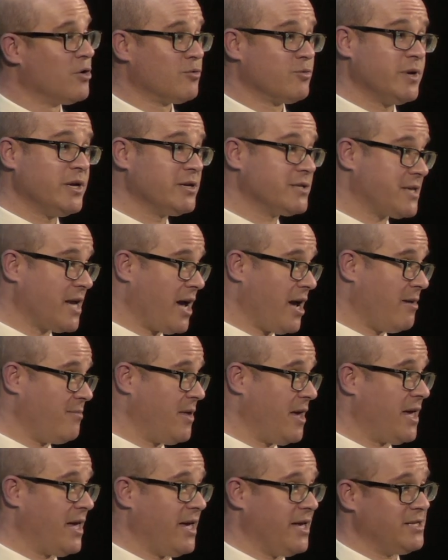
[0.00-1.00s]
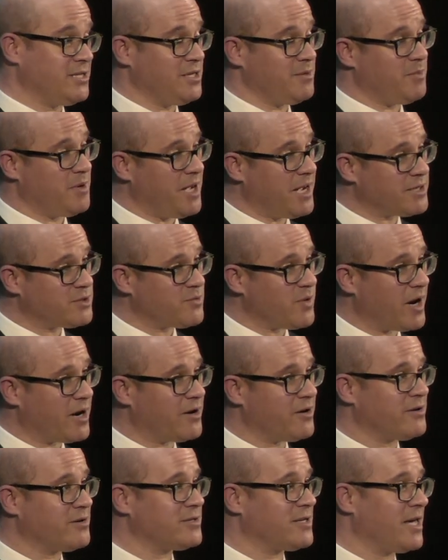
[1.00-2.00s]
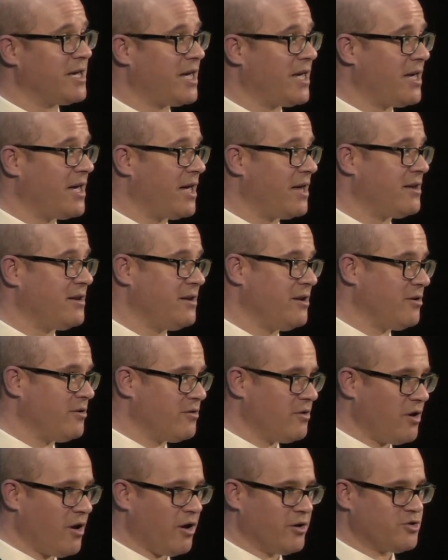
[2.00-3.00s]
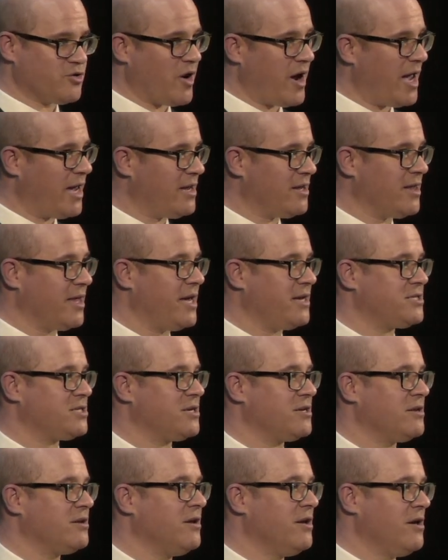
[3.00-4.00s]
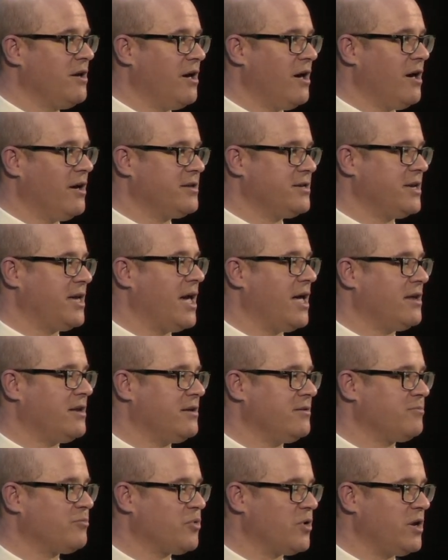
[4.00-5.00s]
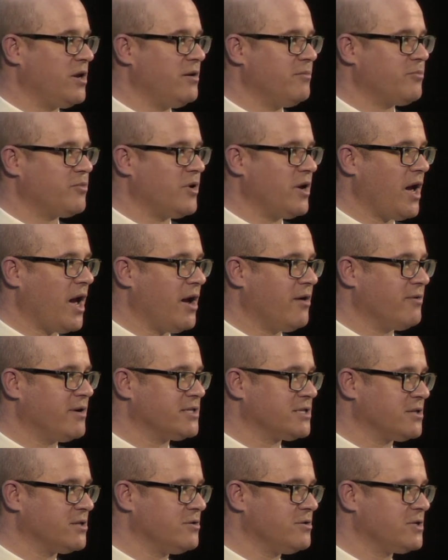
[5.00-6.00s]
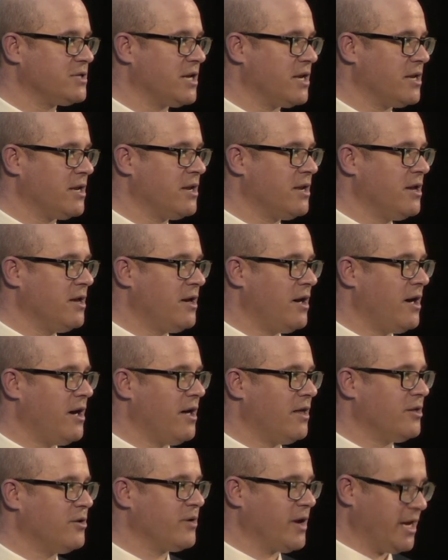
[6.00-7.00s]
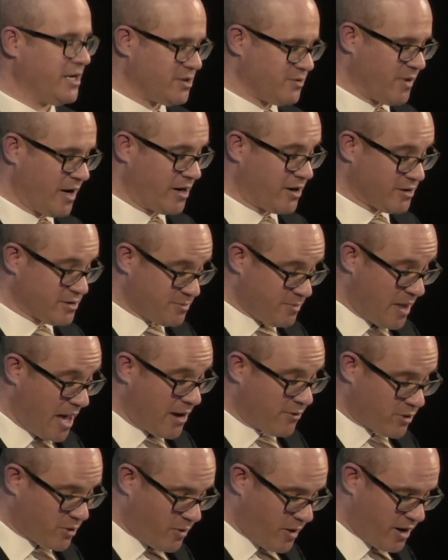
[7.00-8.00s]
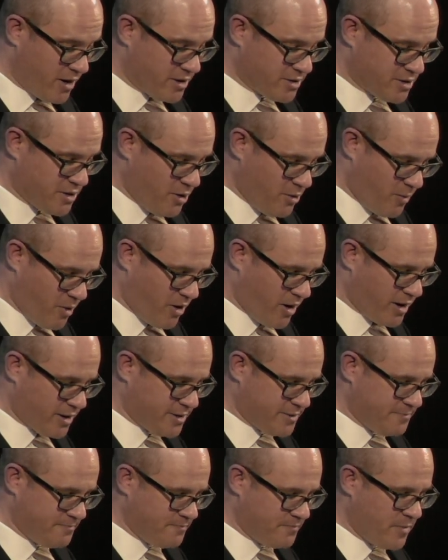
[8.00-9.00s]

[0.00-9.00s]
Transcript: Real time, they can get GPS records, they can get triangulation to get pretty high resolution location records. That requires a warrant.